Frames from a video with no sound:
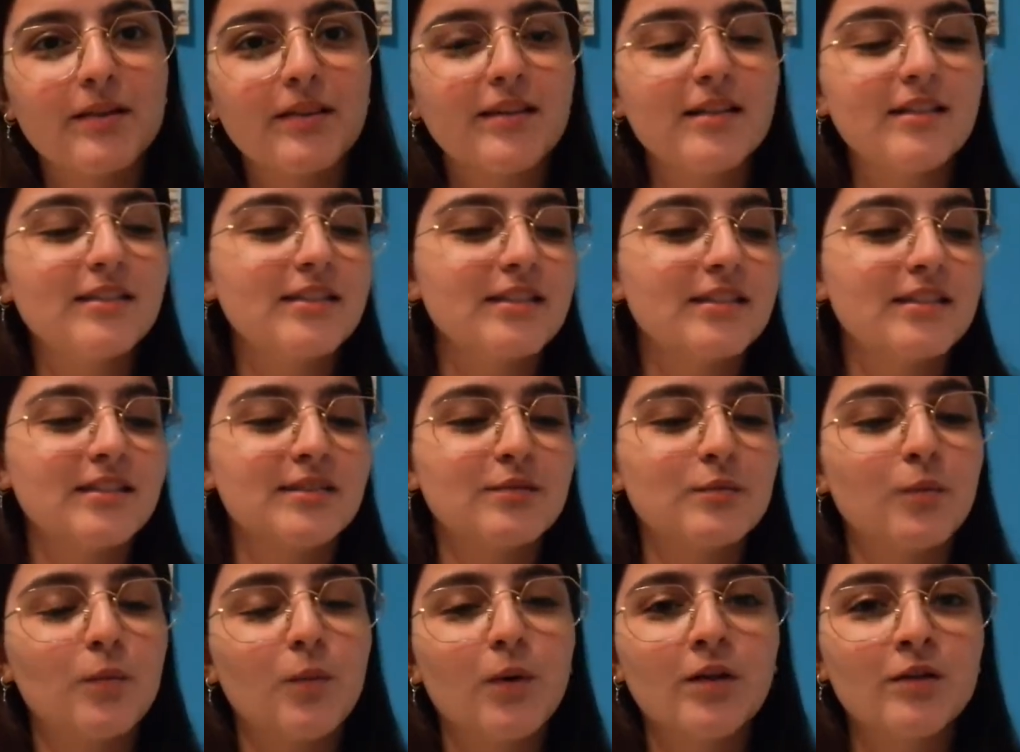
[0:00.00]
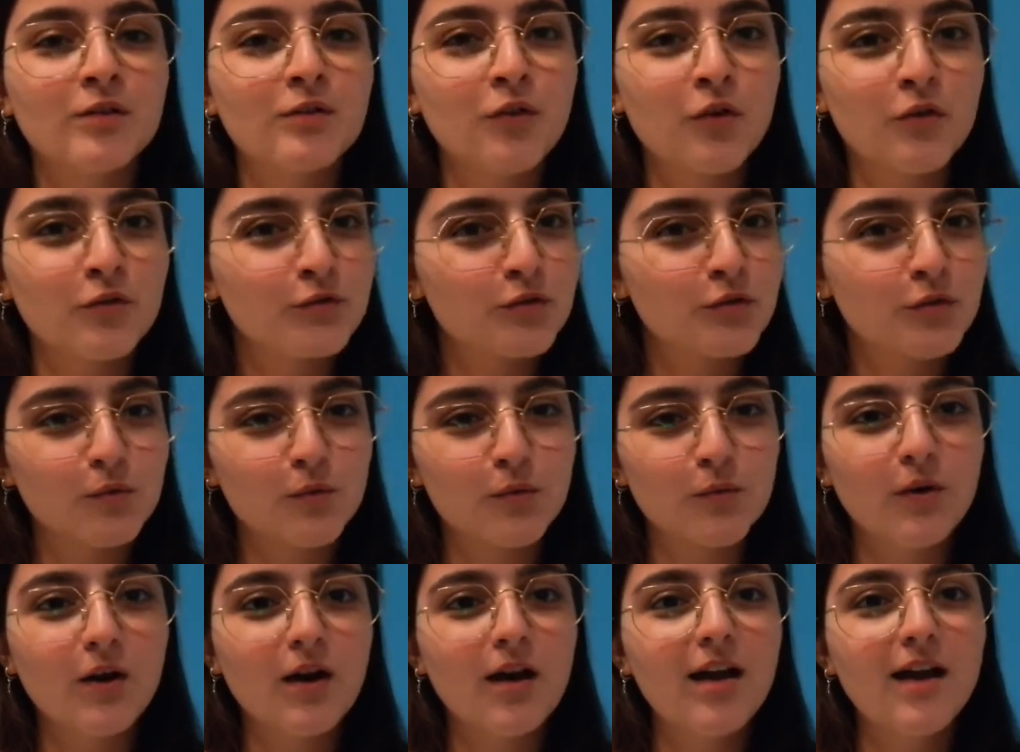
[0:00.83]
but this is well known
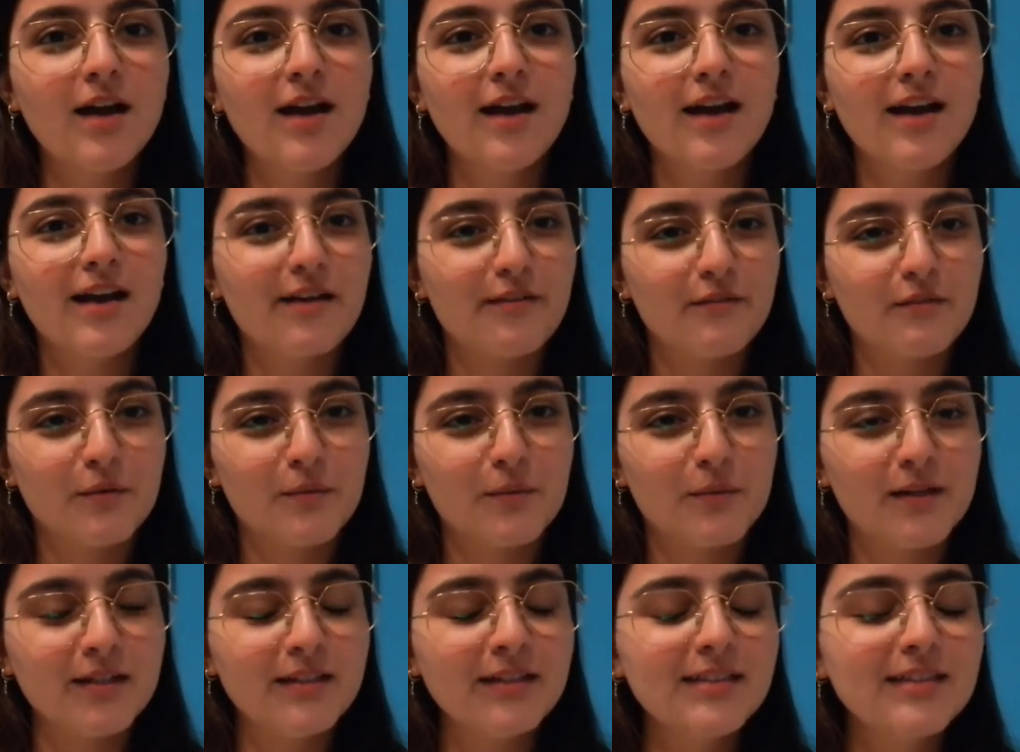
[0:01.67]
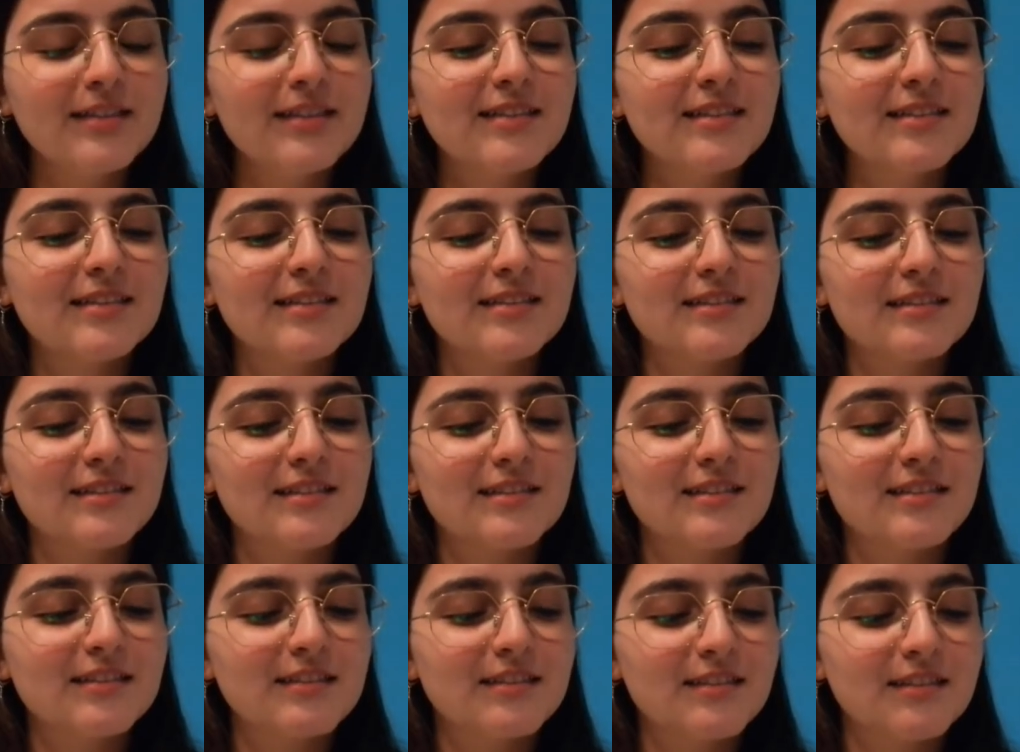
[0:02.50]
to everyone.
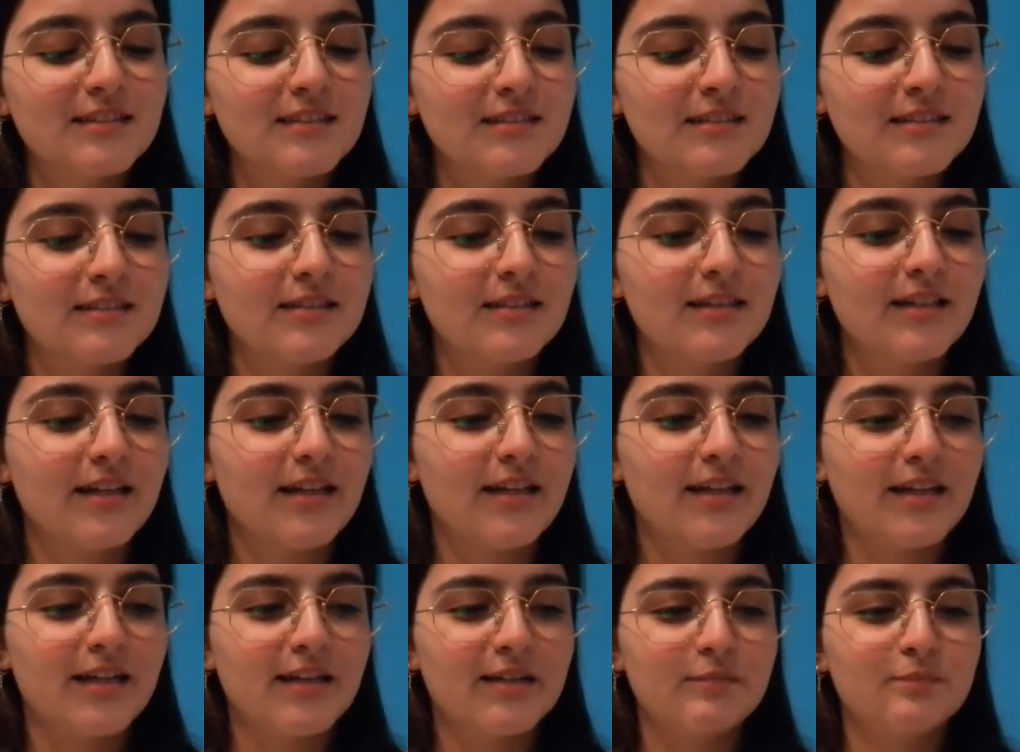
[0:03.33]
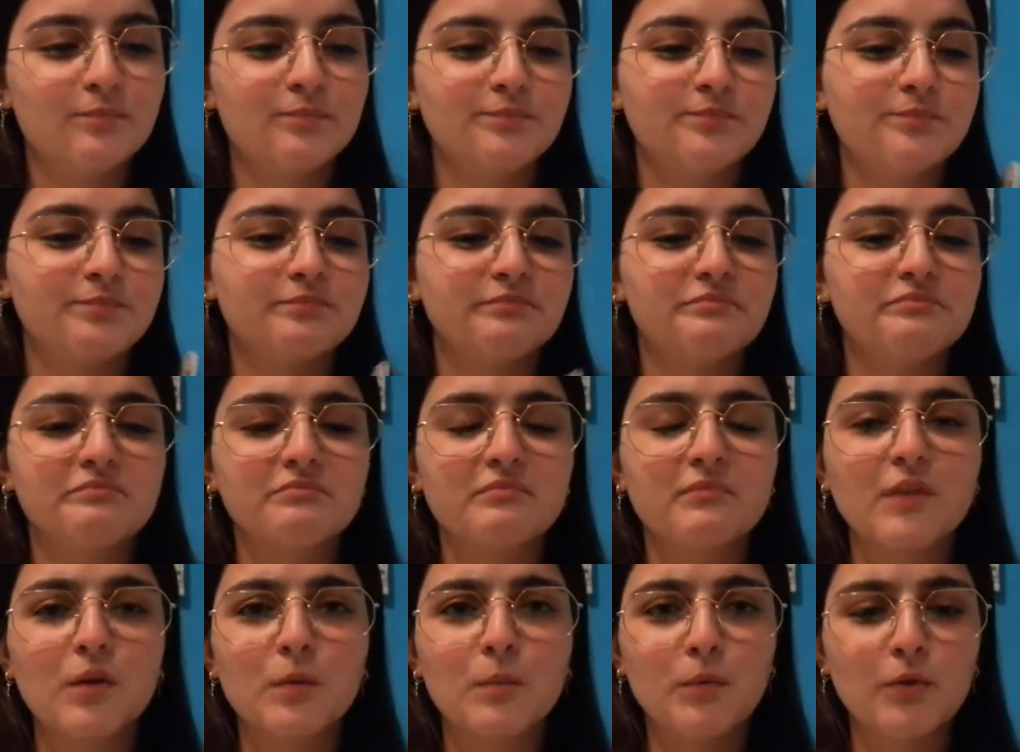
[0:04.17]
This is a
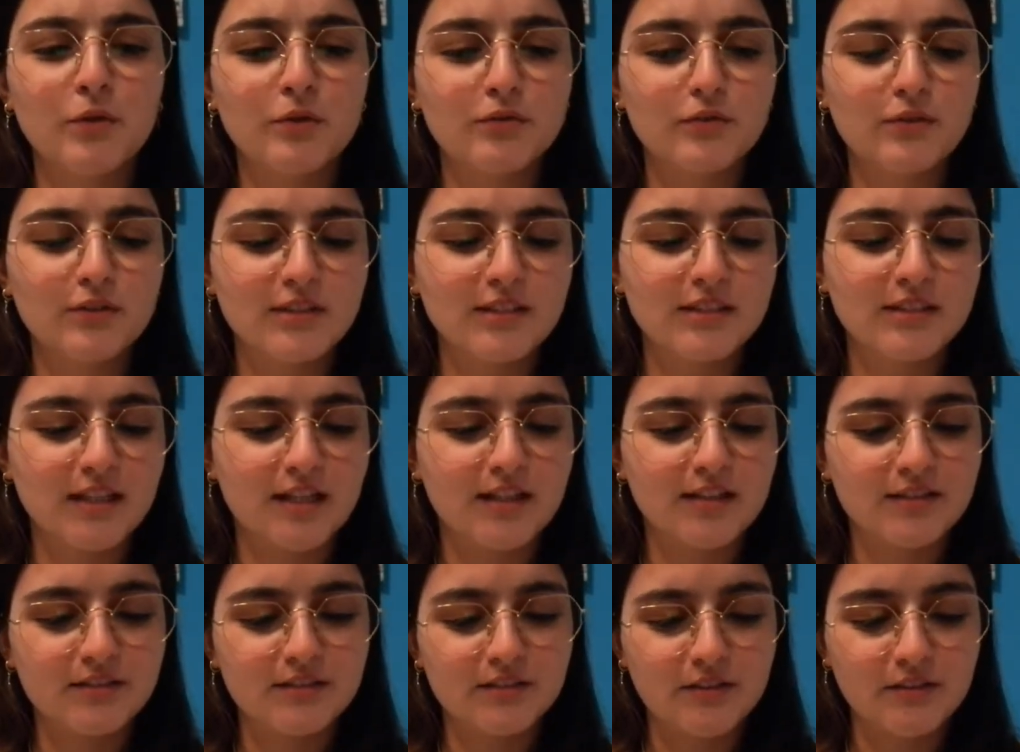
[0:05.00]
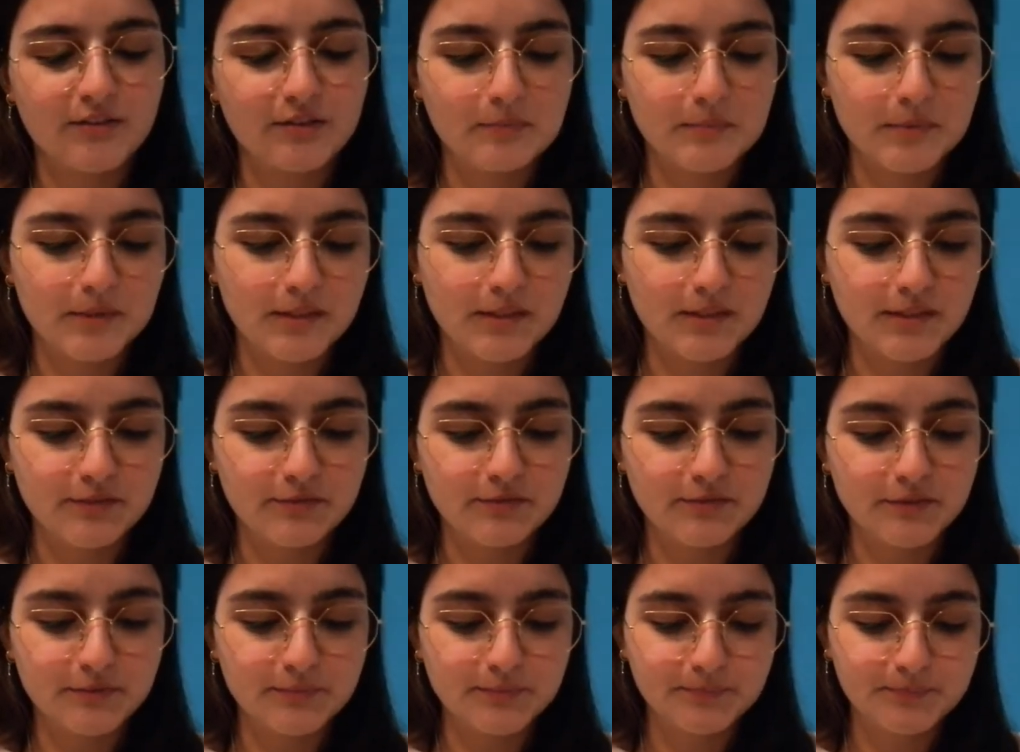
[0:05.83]
Beautiful Disaster, I
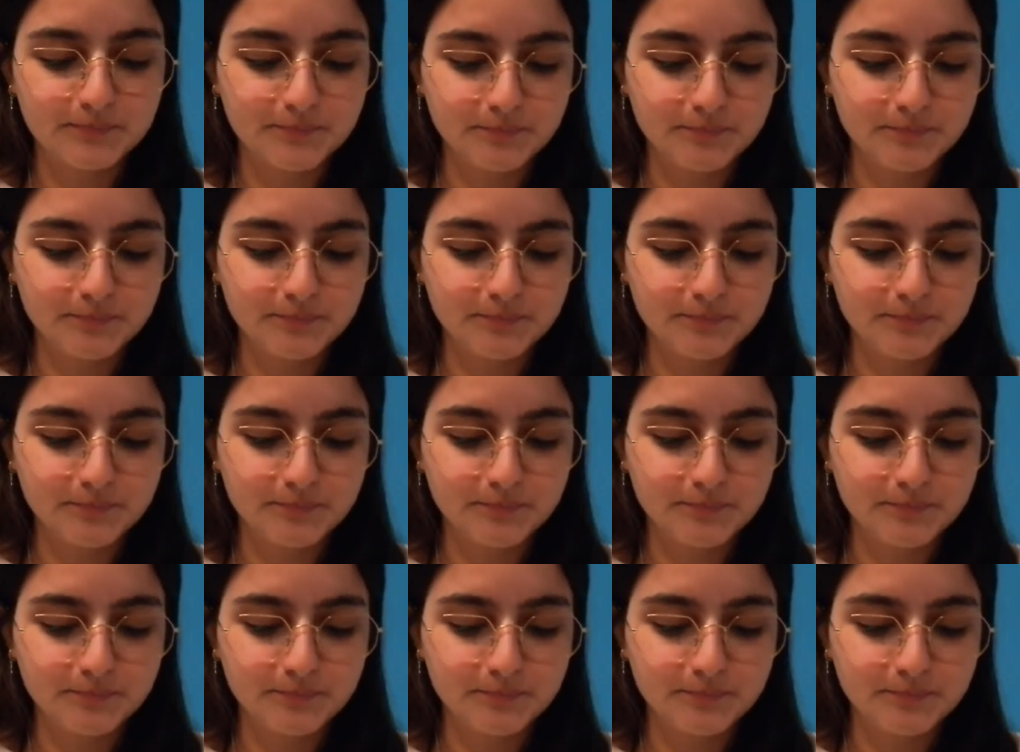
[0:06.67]
believe.